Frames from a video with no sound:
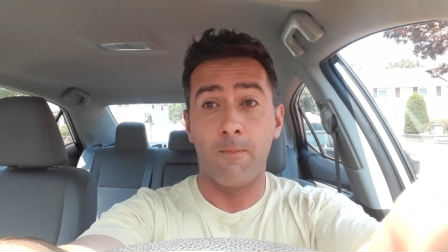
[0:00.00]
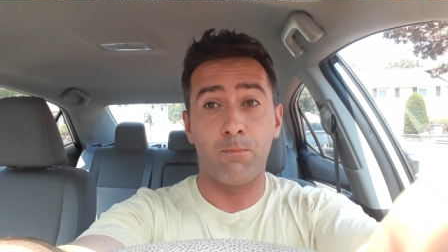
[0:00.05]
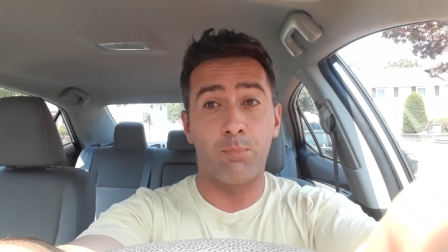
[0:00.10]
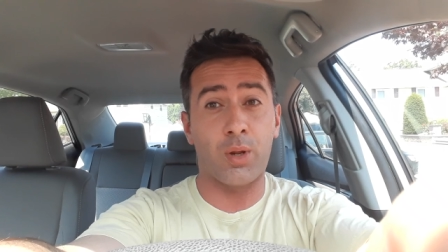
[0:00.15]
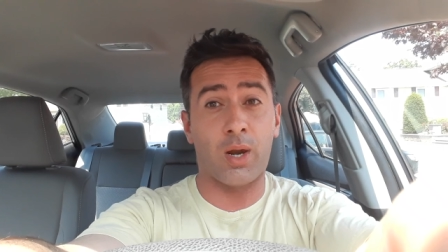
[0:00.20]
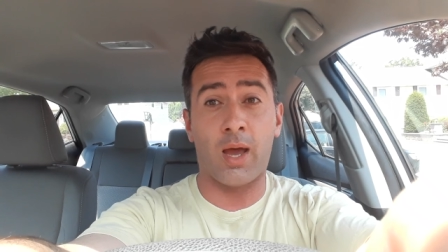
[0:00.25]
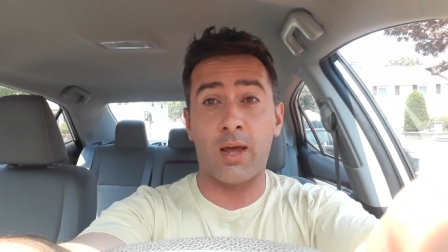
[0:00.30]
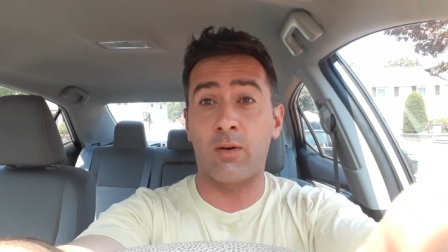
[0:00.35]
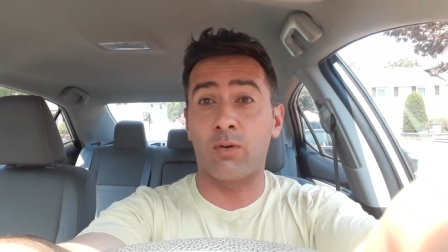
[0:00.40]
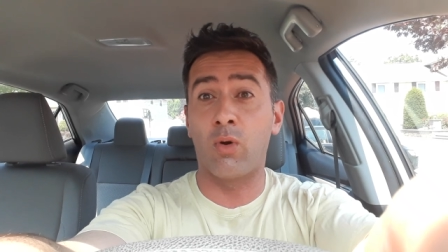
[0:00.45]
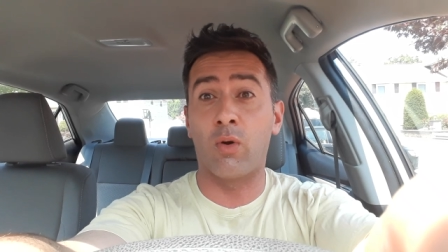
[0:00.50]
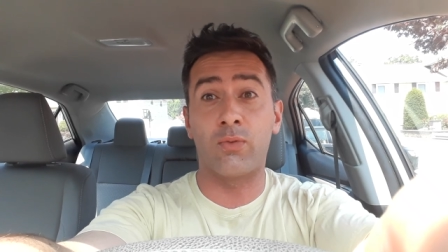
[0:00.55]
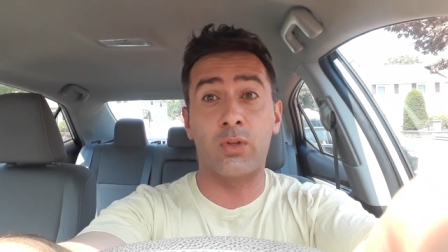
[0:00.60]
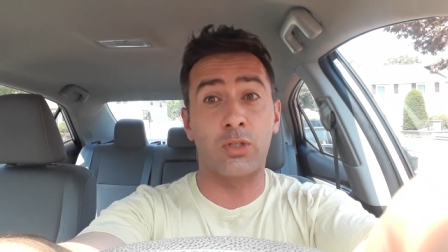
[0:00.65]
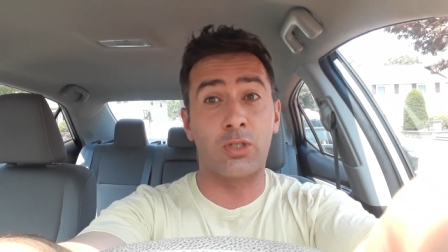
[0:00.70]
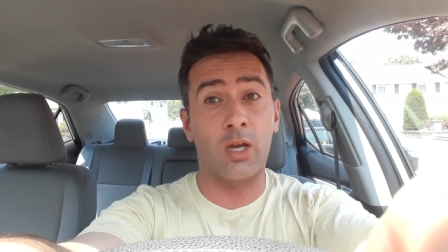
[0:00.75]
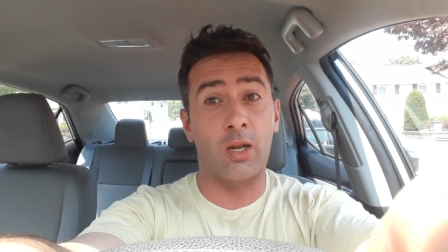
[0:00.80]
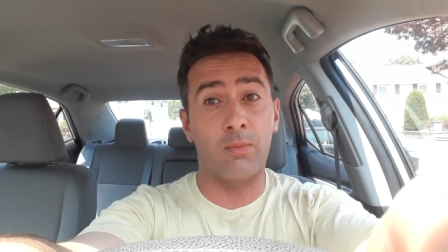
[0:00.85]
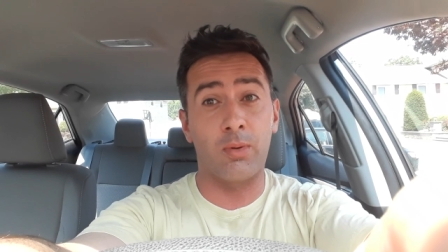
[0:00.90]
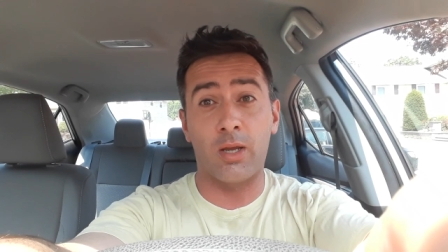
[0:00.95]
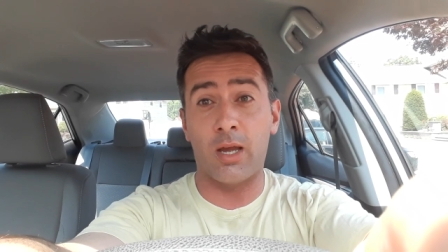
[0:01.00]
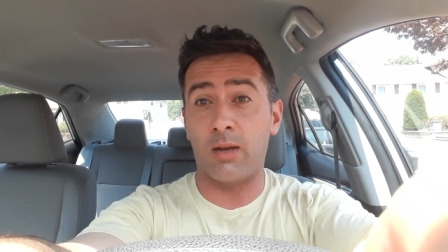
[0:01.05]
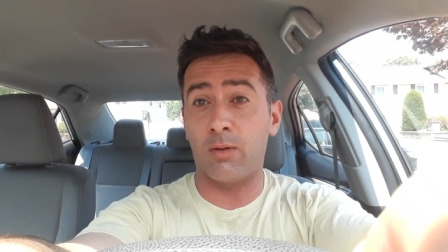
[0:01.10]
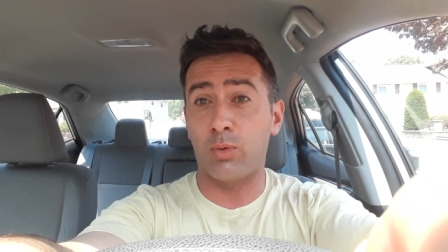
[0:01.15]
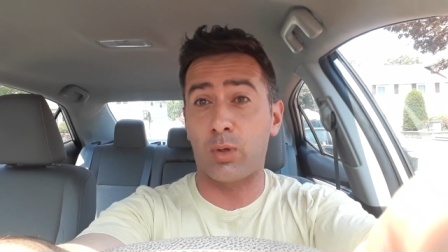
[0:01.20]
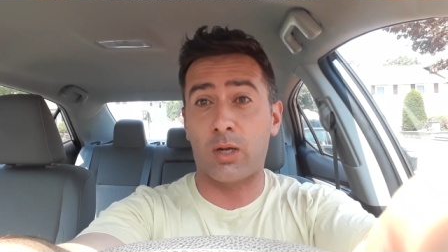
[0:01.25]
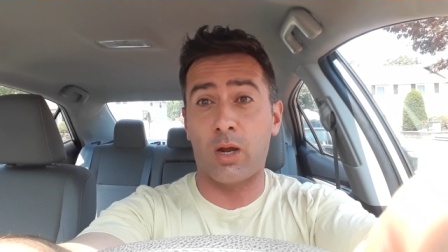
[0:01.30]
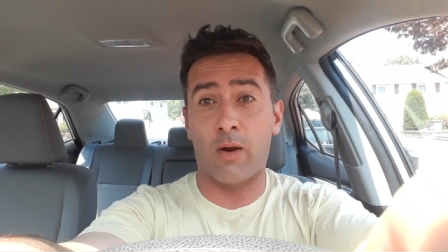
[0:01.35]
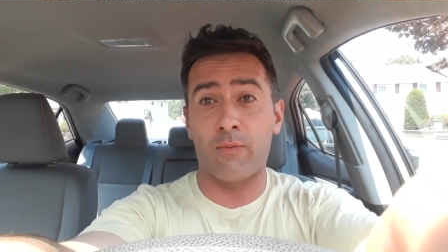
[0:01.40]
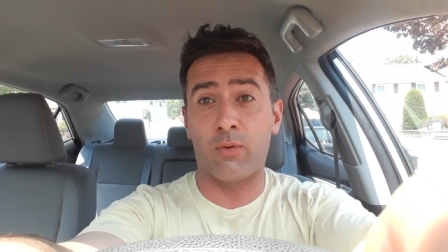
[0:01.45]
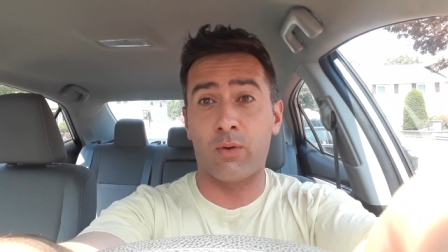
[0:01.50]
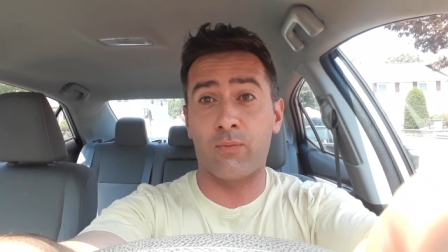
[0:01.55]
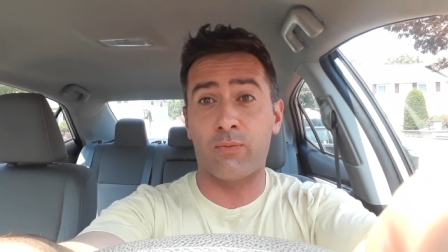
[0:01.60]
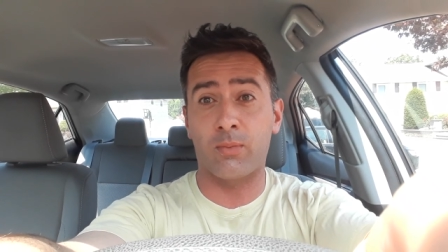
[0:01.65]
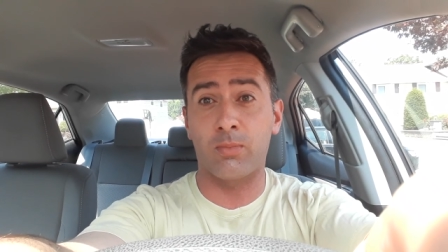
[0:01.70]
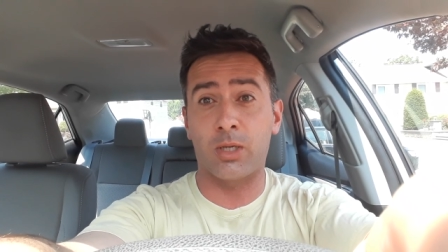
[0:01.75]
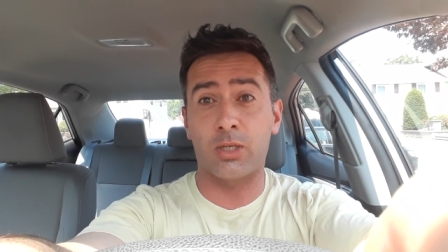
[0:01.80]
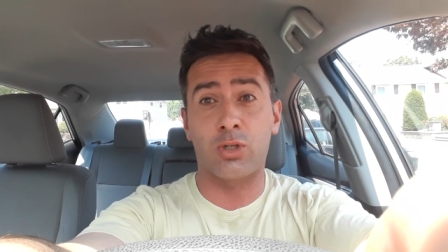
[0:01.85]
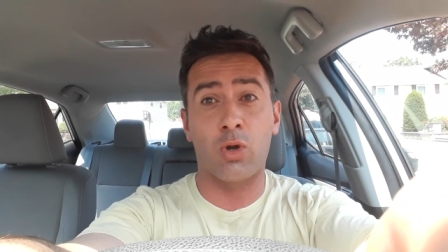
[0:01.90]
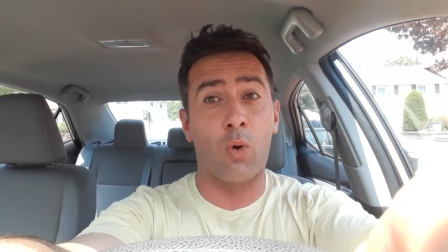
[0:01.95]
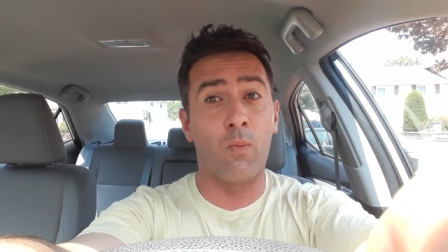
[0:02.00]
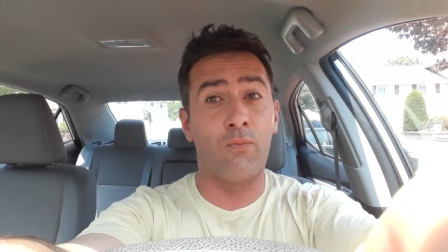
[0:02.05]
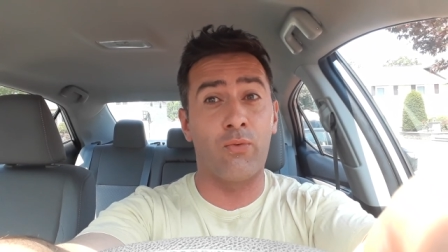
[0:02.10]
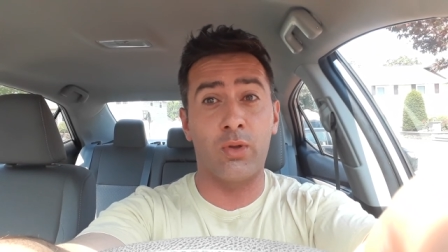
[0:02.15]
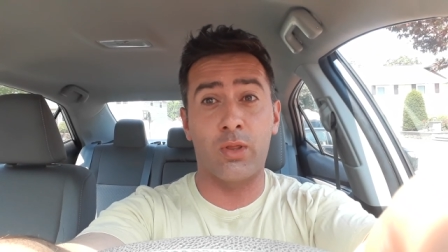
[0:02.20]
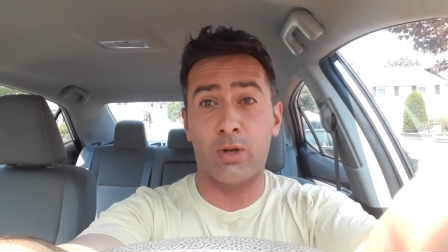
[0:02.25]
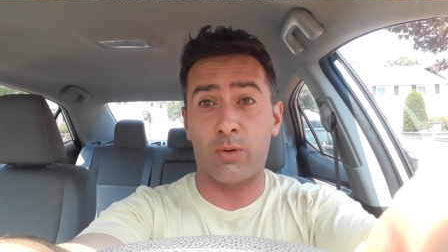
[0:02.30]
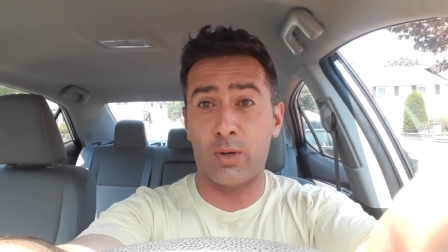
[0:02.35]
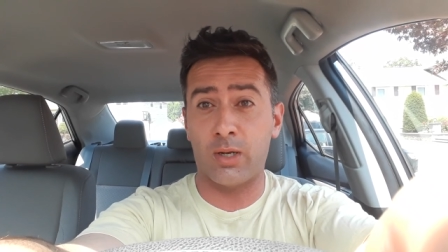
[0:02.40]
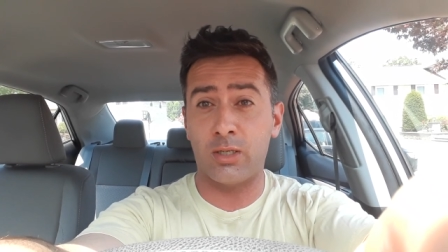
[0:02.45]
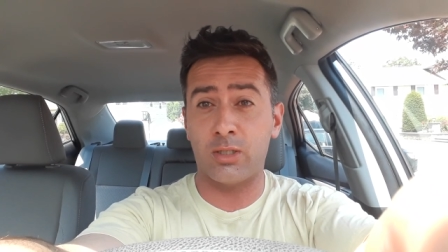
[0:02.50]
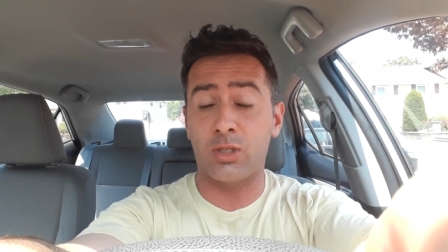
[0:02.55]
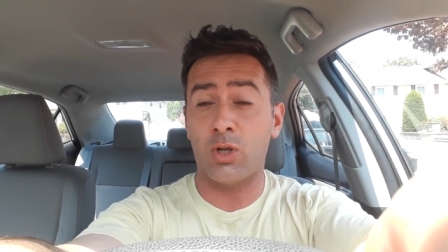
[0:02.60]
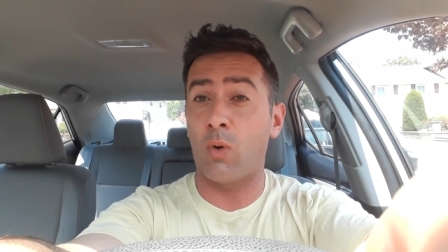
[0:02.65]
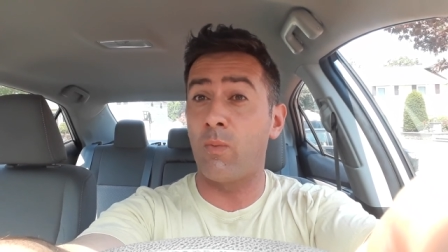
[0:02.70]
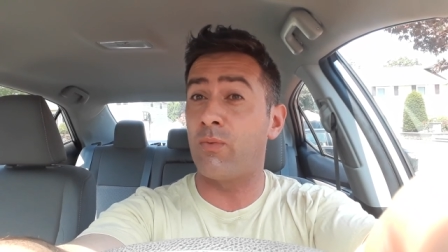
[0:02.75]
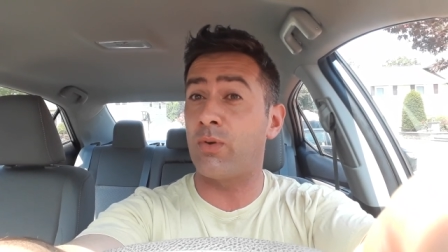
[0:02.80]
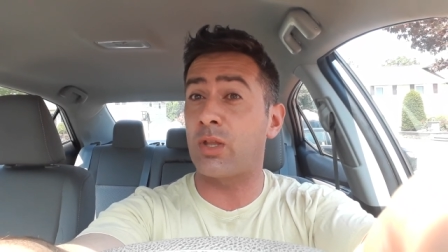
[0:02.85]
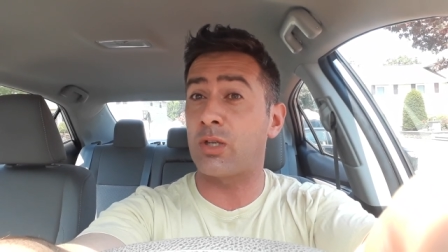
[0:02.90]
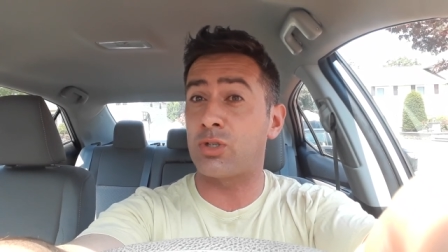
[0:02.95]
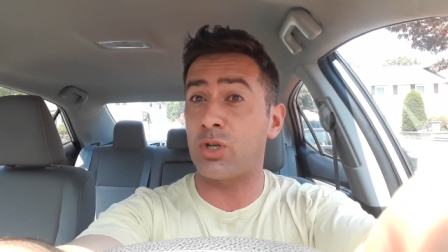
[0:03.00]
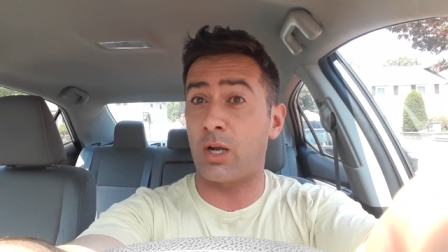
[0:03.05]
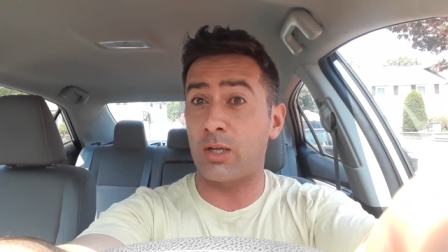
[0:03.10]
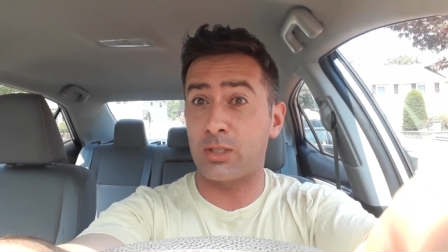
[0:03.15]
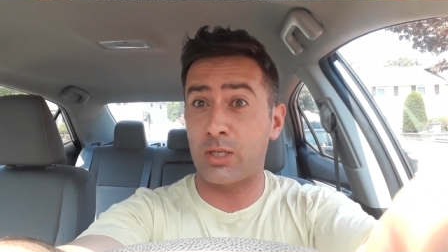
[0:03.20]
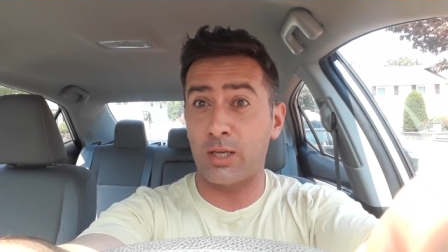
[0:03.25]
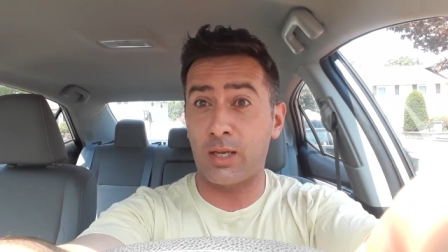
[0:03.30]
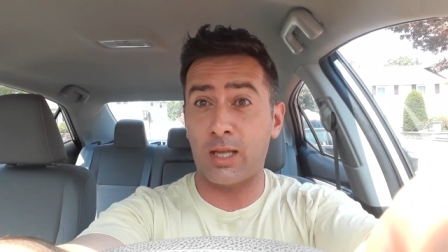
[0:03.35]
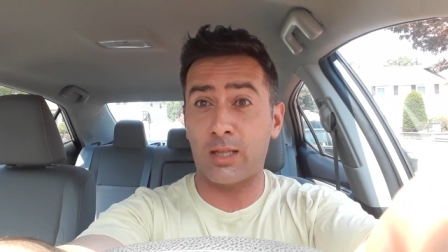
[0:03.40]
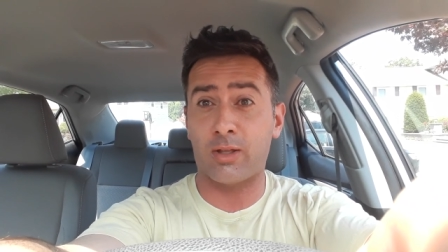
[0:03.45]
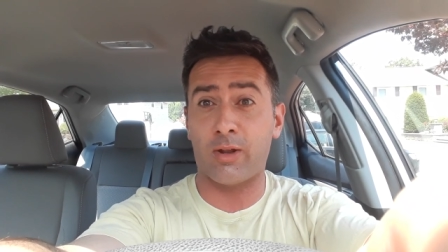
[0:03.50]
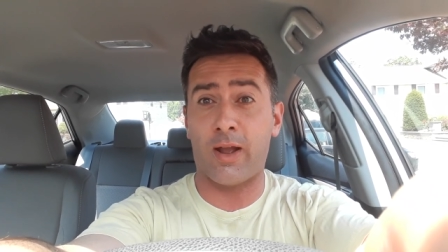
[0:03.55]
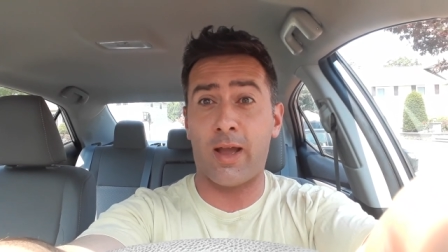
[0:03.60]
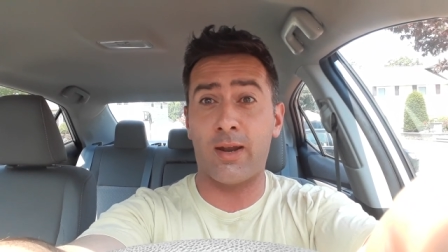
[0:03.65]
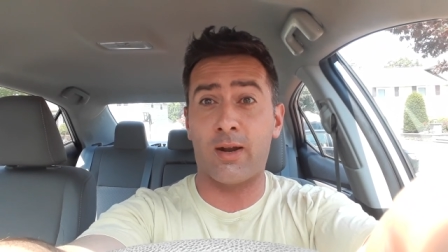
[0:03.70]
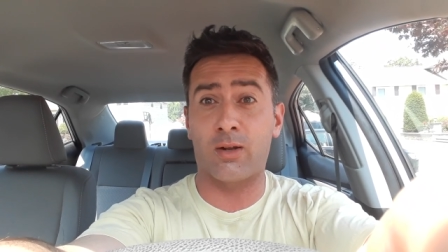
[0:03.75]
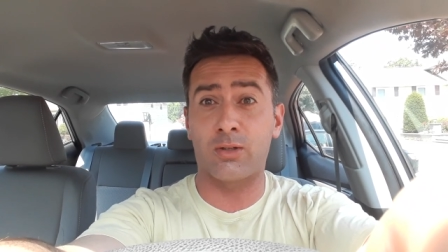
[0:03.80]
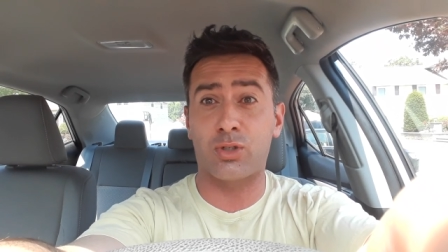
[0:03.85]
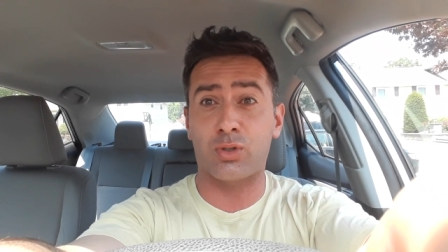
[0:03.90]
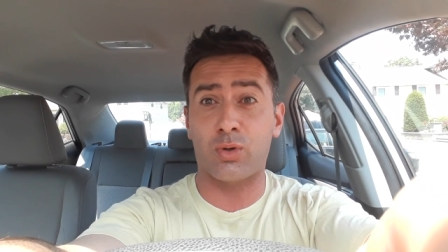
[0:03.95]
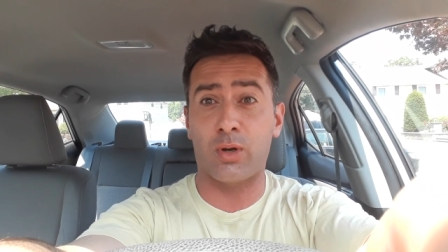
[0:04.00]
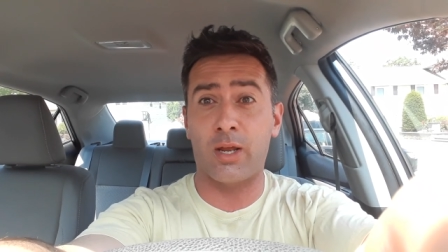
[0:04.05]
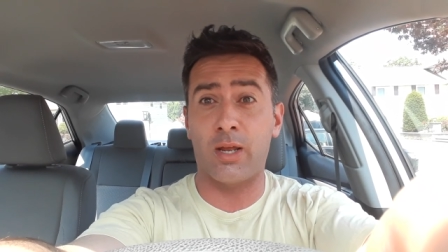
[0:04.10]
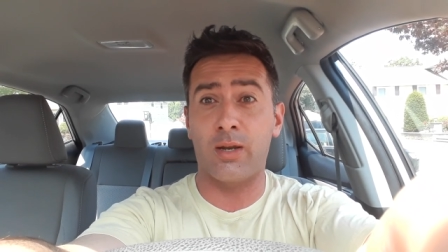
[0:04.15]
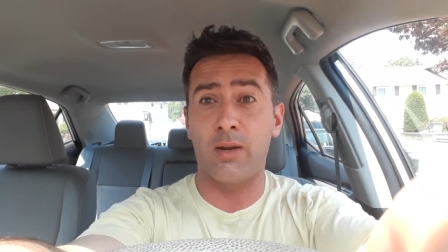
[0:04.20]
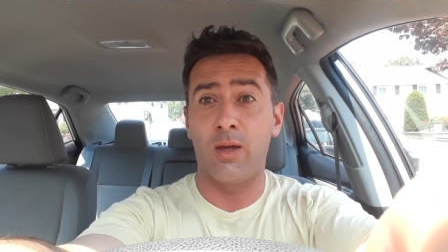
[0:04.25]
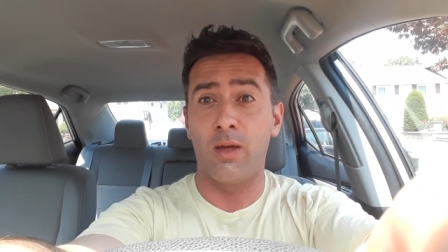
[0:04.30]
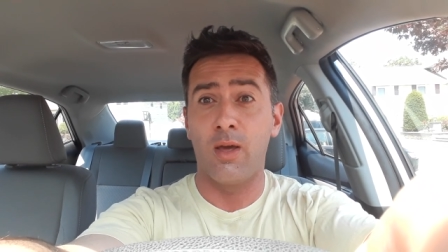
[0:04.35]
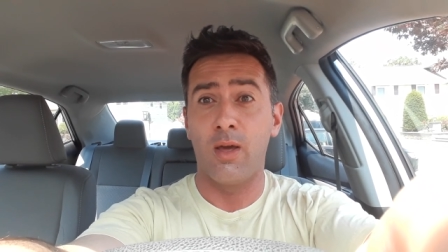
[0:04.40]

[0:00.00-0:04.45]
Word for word: But I don't know if there's going to be any recovering from this. Hopefully there is. Hopefully the Giants can get their head on straight.